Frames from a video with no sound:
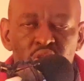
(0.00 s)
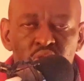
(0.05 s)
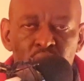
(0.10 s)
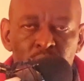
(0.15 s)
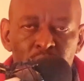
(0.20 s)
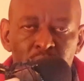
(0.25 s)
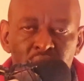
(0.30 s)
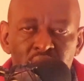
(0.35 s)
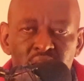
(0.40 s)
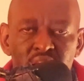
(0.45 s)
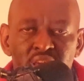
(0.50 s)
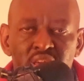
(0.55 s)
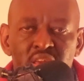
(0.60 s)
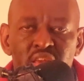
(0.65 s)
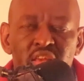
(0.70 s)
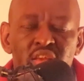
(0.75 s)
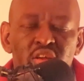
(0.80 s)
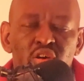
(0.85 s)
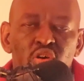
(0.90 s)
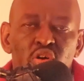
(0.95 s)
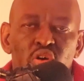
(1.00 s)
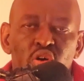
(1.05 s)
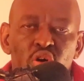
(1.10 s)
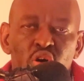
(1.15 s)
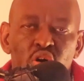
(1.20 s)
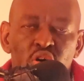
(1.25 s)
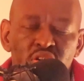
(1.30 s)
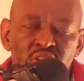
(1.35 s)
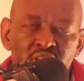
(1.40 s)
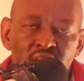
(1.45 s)
your money
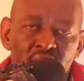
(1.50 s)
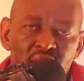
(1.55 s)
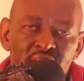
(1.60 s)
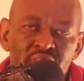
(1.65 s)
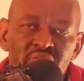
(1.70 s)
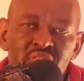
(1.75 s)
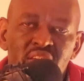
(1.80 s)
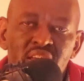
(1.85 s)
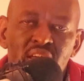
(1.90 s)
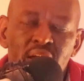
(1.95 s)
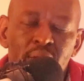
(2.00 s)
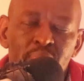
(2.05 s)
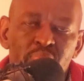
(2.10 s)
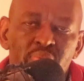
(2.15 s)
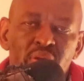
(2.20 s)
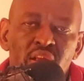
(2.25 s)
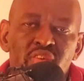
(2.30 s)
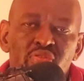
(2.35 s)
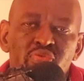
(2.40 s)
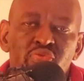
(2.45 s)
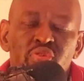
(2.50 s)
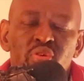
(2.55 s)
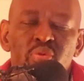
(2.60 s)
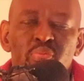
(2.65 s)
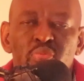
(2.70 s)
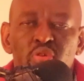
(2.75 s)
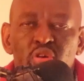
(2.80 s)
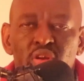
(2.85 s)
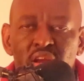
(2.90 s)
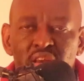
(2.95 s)
on having a
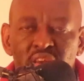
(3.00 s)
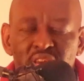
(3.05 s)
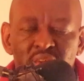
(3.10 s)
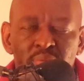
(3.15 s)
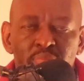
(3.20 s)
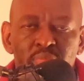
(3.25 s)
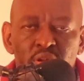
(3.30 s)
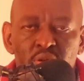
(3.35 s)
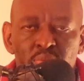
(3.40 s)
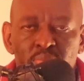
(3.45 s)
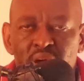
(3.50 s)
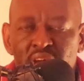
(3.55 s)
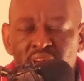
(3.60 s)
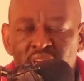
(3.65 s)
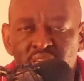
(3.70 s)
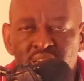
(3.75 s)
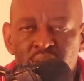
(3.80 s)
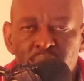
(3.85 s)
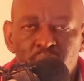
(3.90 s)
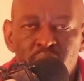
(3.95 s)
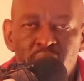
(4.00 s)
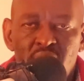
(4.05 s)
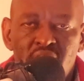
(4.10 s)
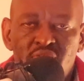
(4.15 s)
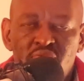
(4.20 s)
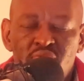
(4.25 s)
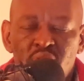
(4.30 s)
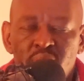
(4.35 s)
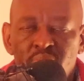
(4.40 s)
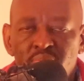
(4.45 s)
platform or an email marketing
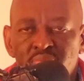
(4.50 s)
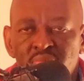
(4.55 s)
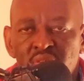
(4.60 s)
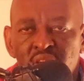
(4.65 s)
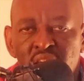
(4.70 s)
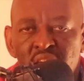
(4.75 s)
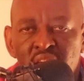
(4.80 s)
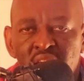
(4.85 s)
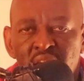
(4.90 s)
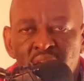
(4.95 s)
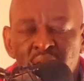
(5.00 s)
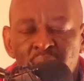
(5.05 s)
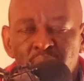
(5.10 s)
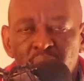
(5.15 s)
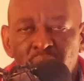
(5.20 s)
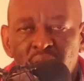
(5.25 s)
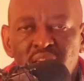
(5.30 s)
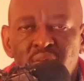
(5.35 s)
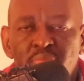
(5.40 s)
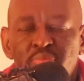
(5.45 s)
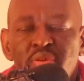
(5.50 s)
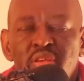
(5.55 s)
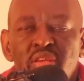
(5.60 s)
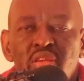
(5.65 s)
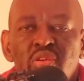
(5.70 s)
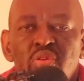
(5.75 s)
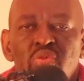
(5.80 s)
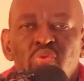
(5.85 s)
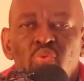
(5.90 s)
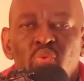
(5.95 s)
platform might
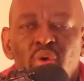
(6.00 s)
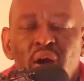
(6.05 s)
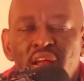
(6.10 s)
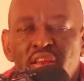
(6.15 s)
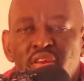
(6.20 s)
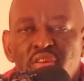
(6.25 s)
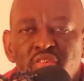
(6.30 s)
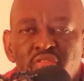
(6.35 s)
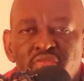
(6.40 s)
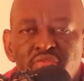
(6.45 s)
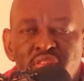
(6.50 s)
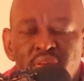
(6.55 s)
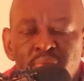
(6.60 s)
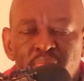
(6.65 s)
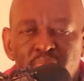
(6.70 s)
be one of the